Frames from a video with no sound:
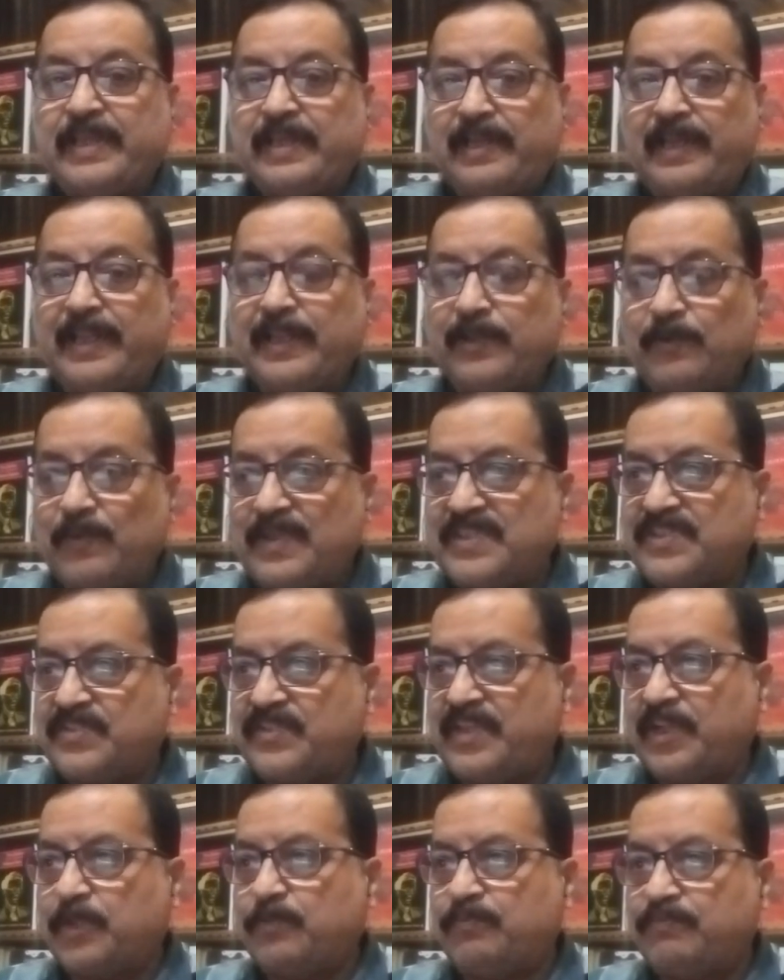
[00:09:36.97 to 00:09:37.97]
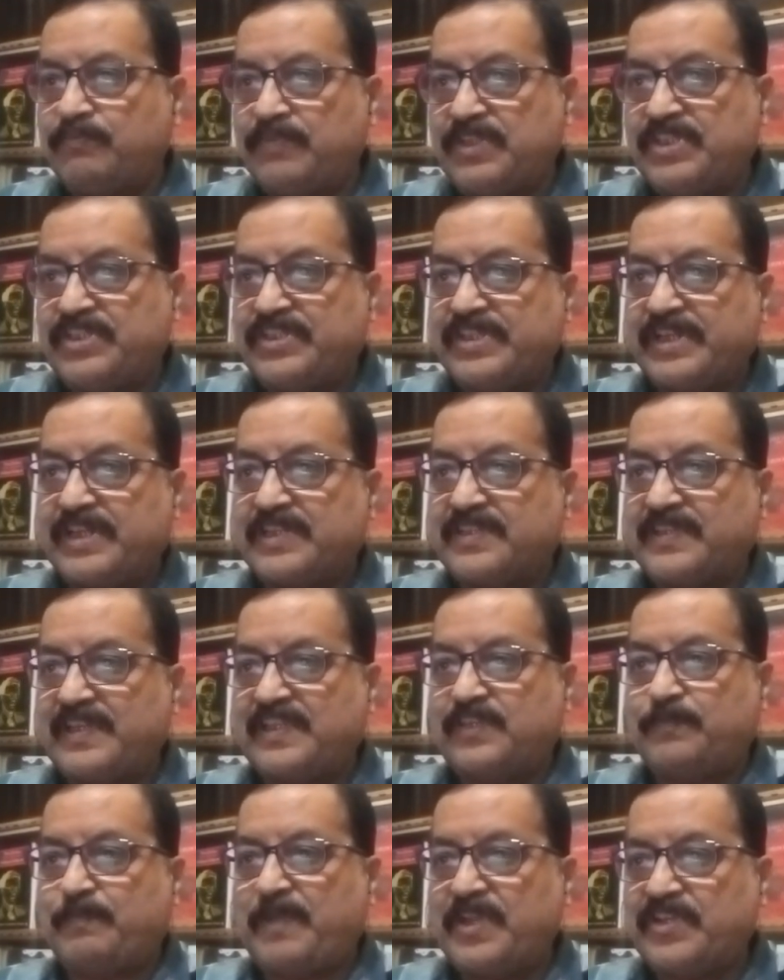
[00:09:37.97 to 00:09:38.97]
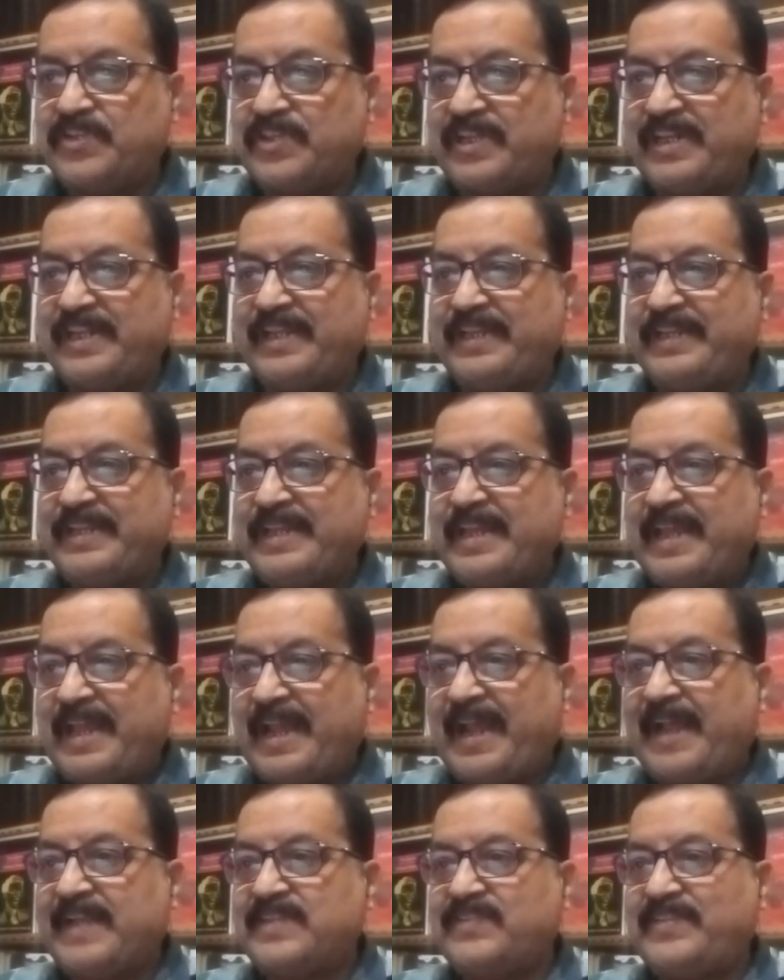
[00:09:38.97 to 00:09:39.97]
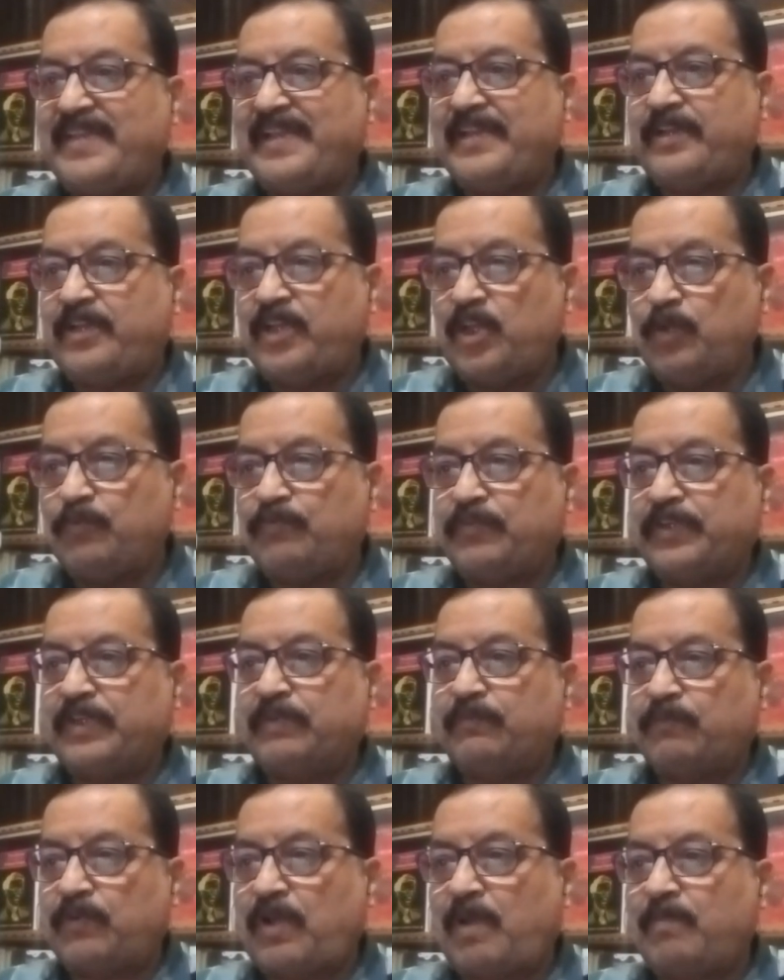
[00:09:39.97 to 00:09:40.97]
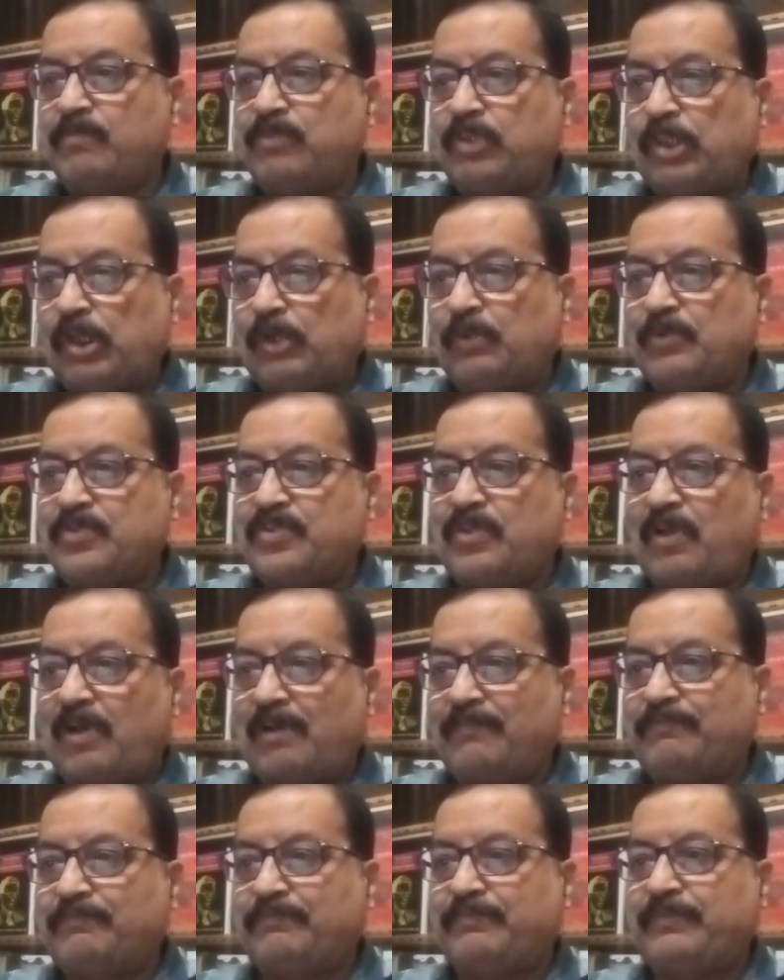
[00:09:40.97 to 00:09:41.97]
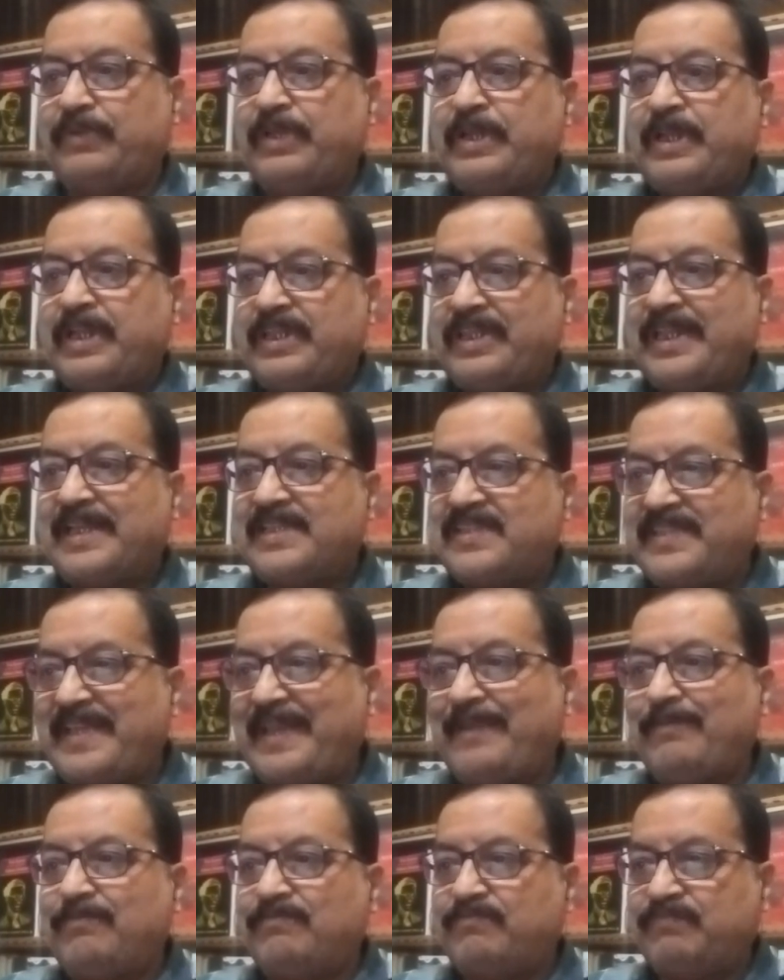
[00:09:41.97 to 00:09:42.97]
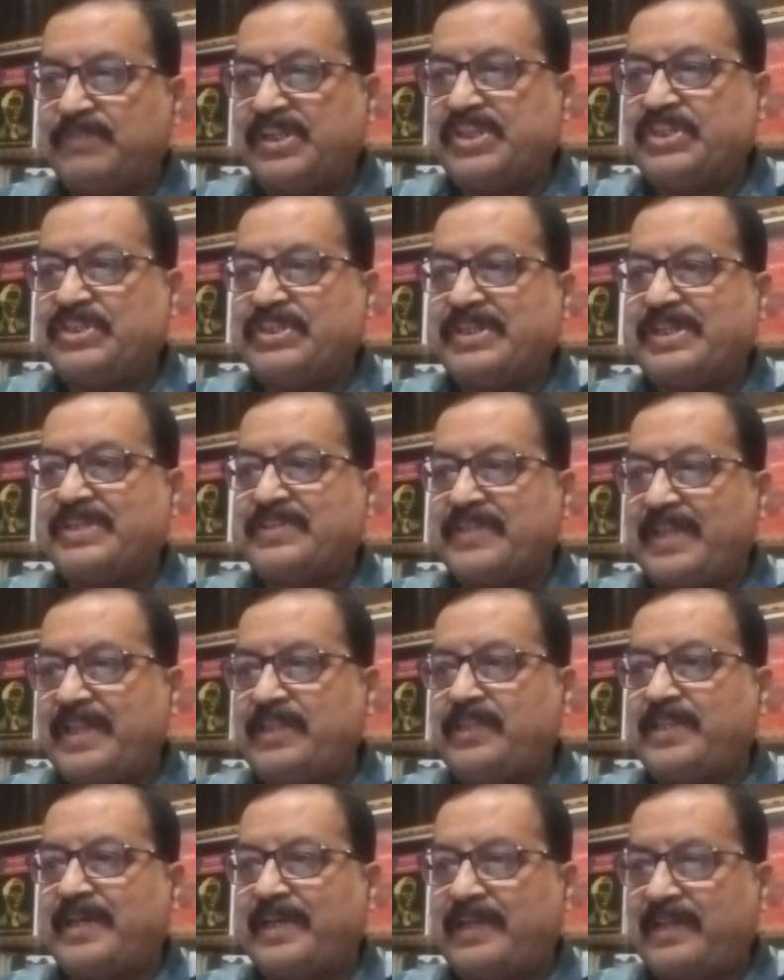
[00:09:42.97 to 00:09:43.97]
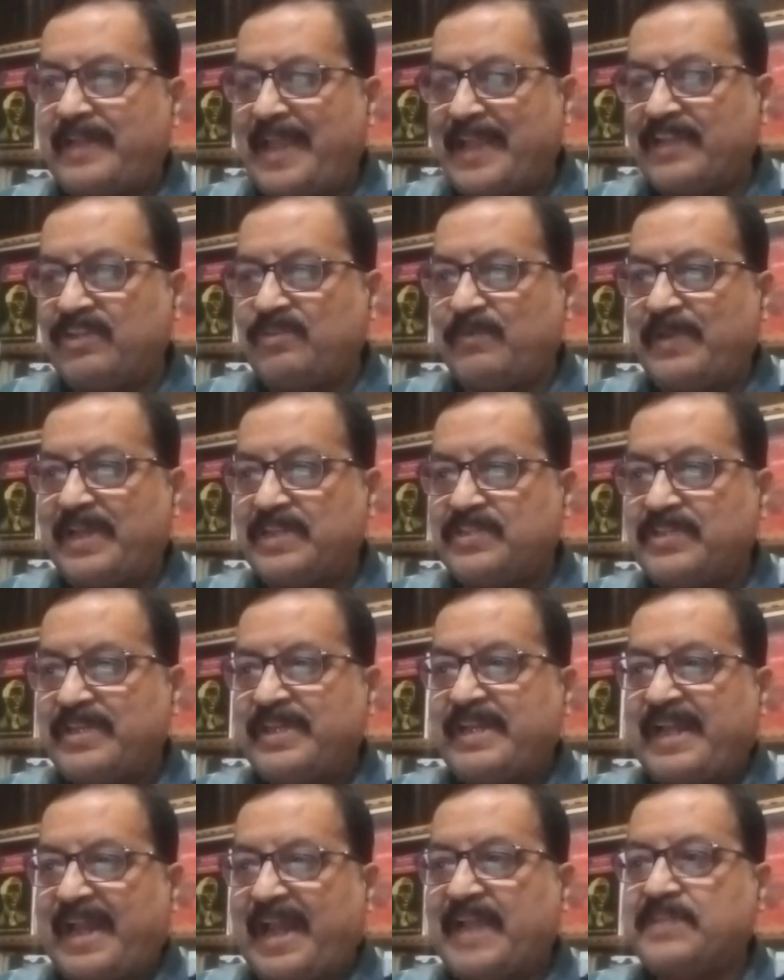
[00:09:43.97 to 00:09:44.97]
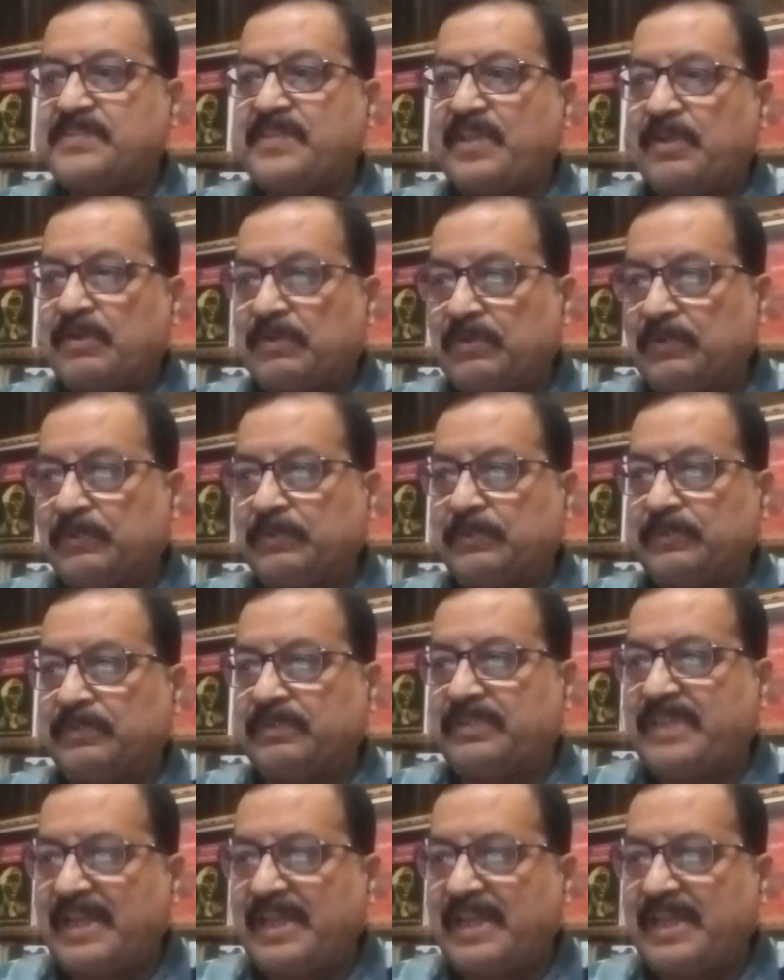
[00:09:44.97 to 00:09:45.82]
linguistic features, especially as they differ from those of the same features in the language as a whole.